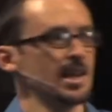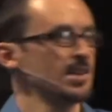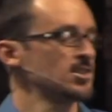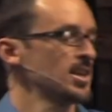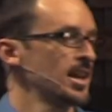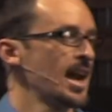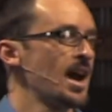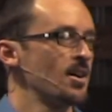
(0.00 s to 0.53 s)

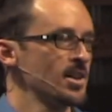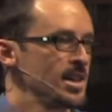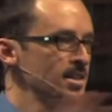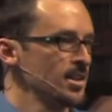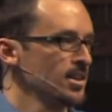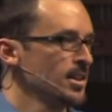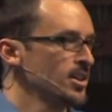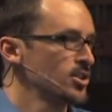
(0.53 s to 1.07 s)
lays that out
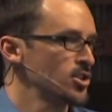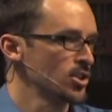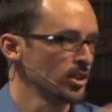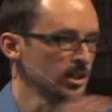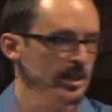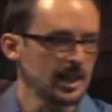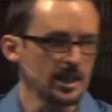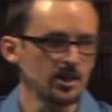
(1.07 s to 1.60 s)
in the
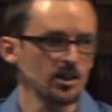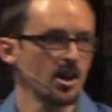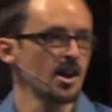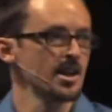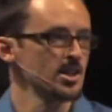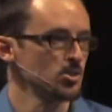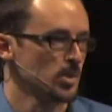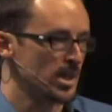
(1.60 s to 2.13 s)
literature later
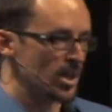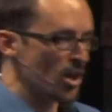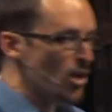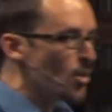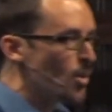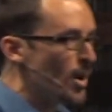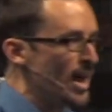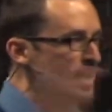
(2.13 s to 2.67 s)
on as we
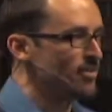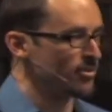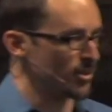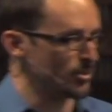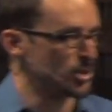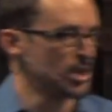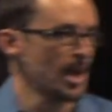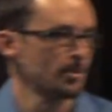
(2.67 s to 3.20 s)
go away
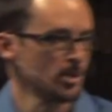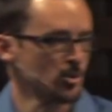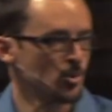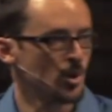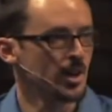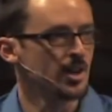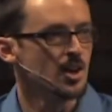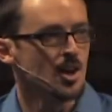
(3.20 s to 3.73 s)
from chapter
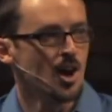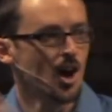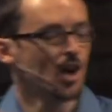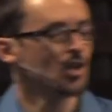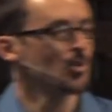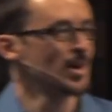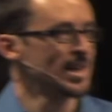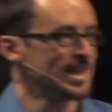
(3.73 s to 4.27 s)
1
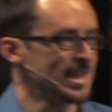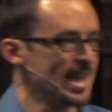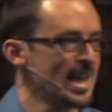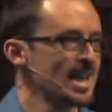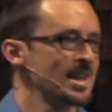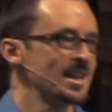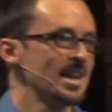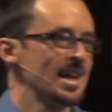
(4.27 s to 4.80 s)
all the way to the
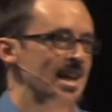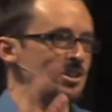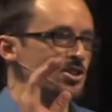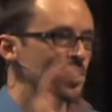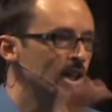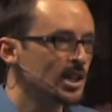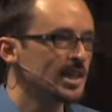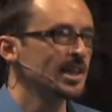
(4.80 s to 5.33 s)
end.
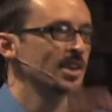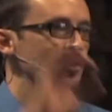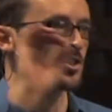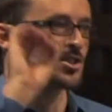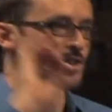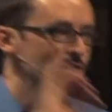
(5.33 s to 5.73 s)
It's clear the